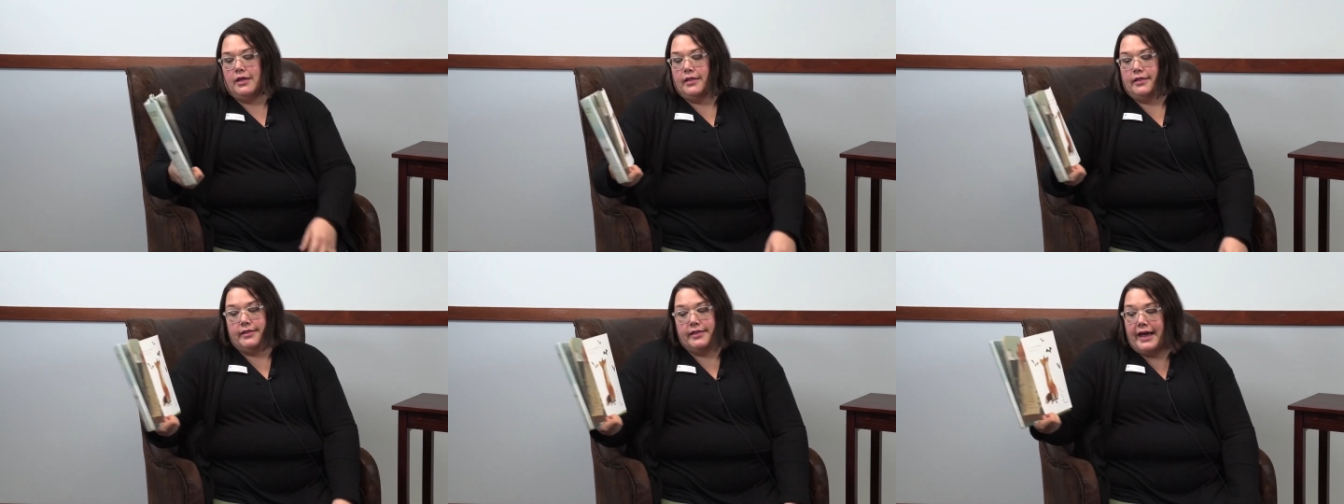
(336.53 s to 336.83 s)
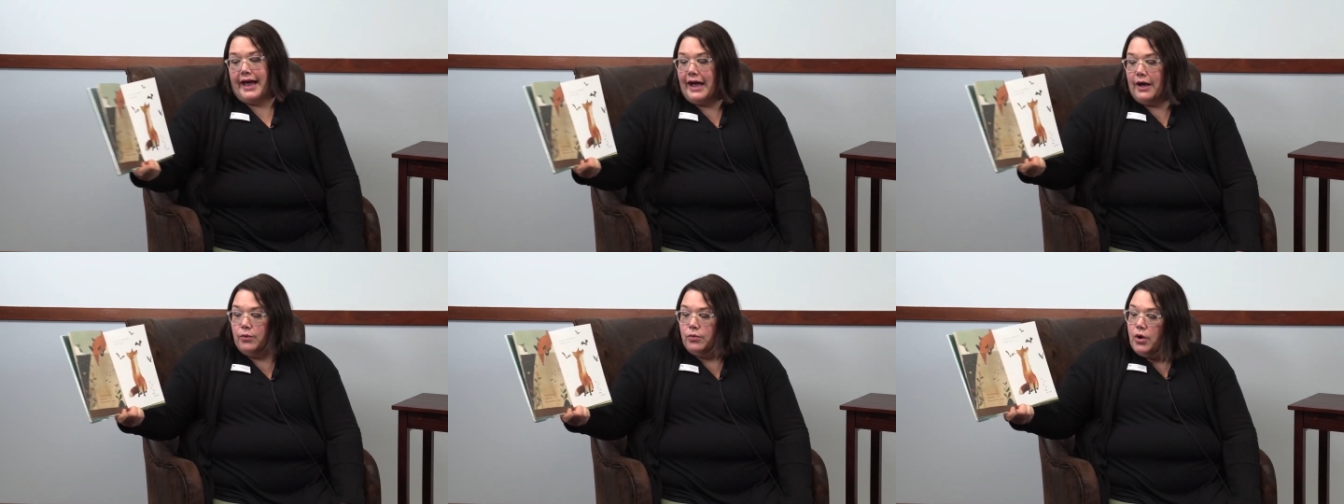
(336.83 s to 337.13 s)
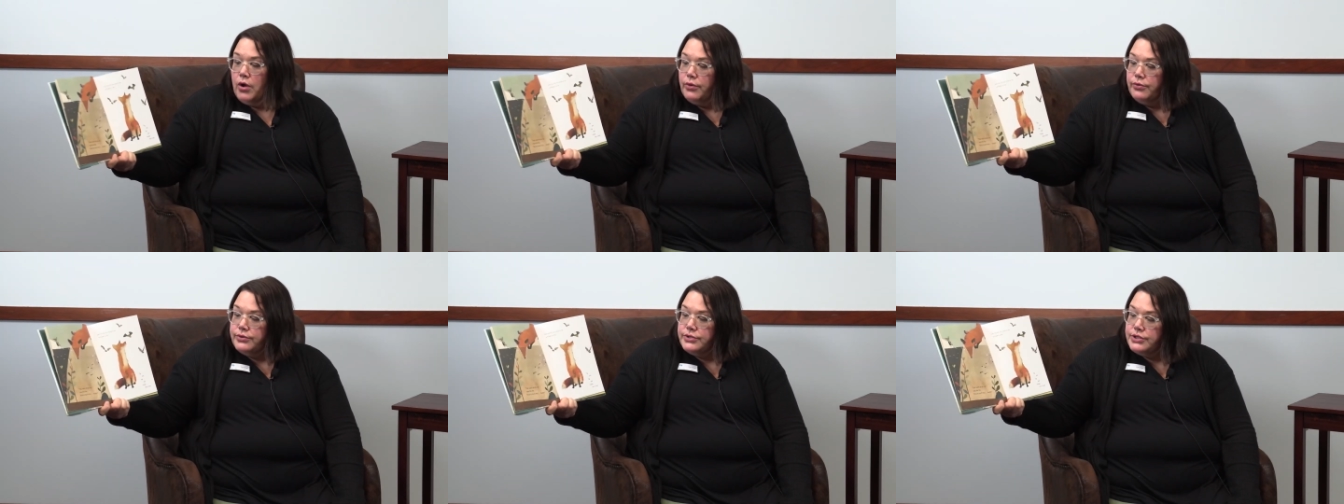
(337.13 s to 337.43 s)
That
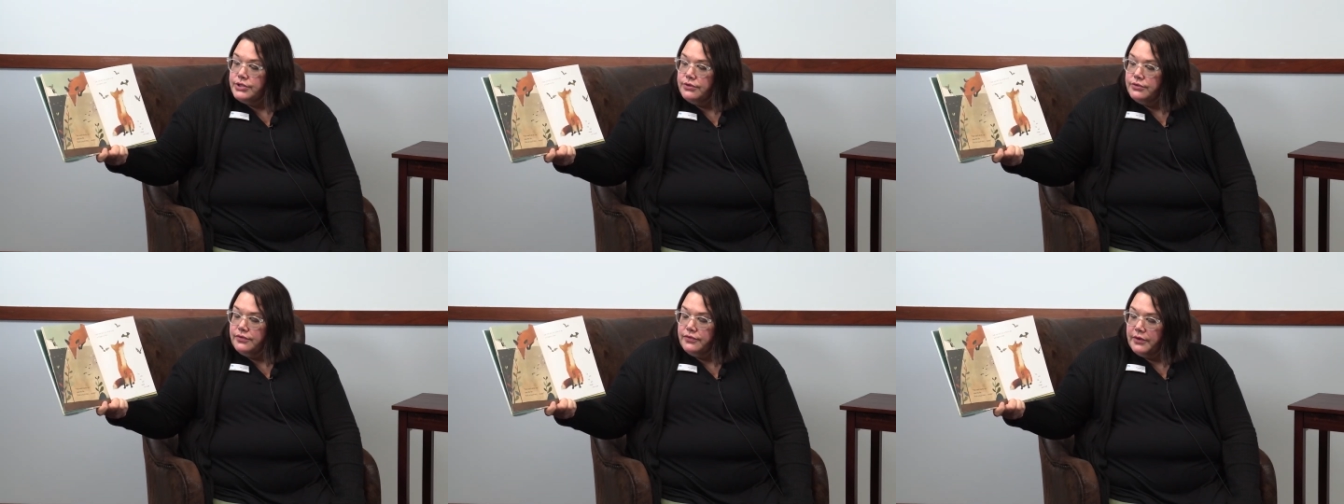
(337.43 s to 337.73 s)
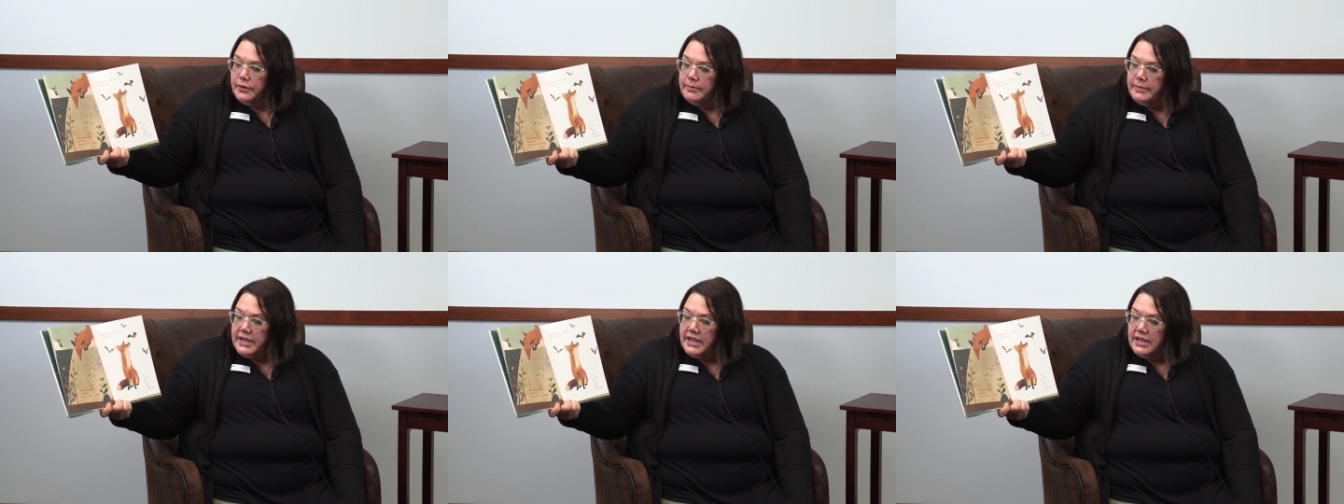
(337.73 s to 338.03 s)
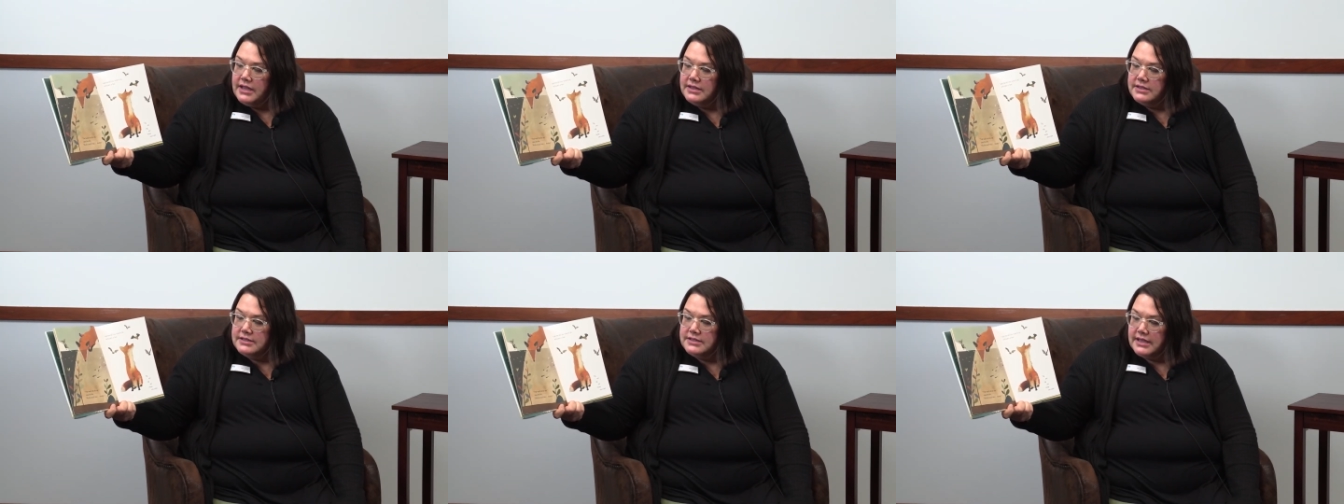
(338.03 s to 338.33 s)
won't do for
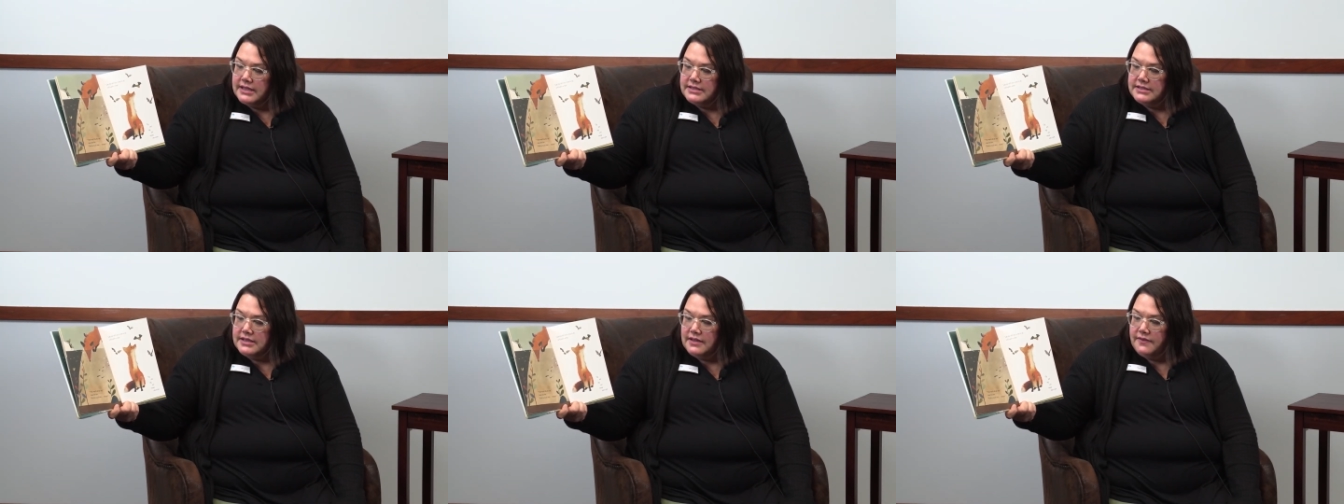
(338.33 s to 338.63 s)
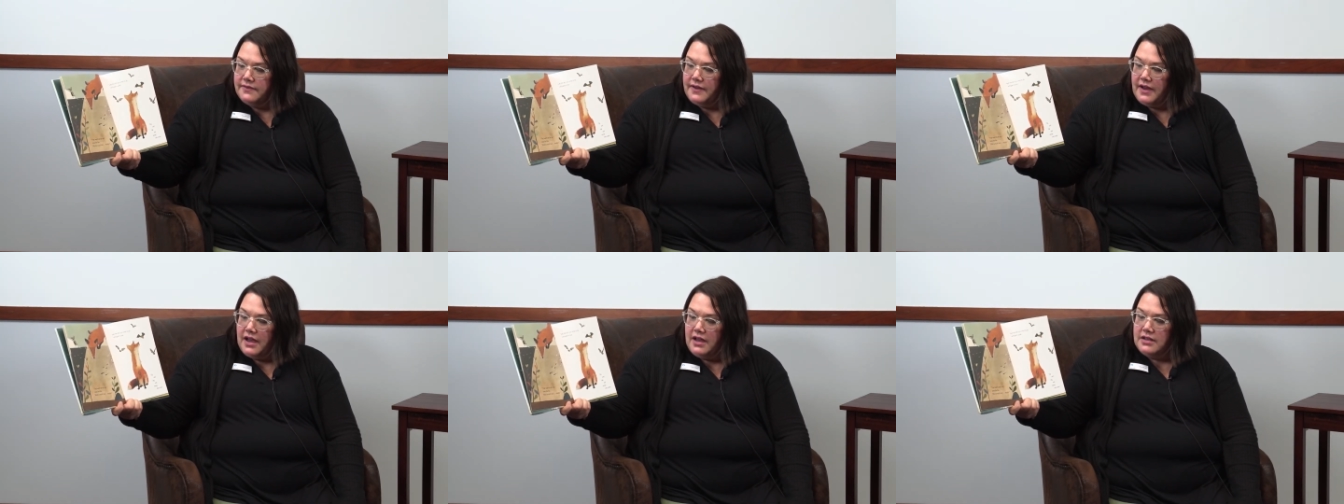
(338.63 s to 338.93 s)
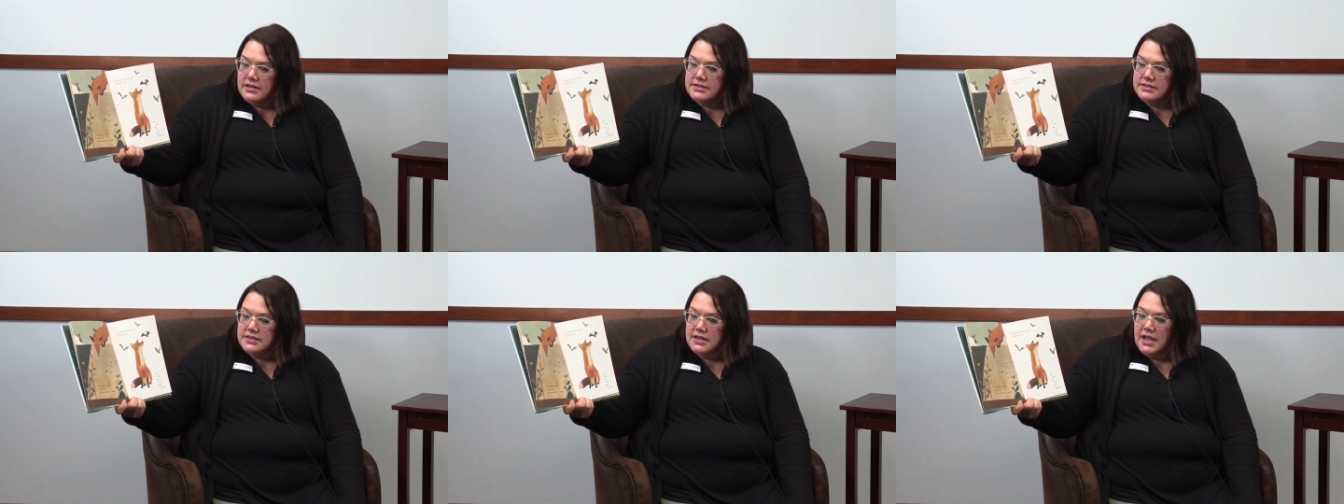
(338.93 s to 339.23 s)
me, says the
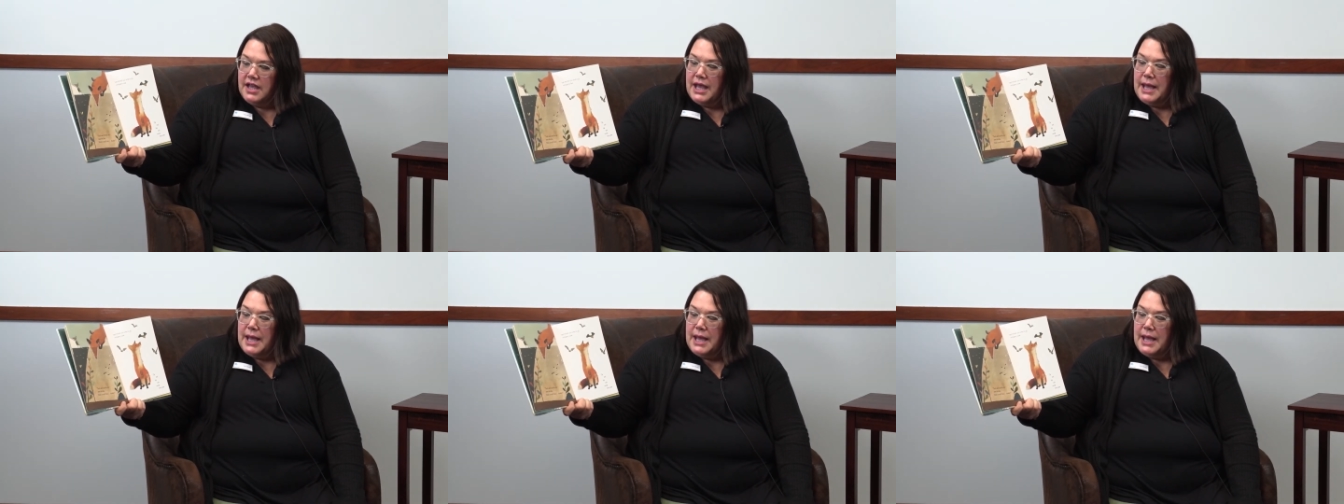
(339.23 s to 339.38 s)
fox.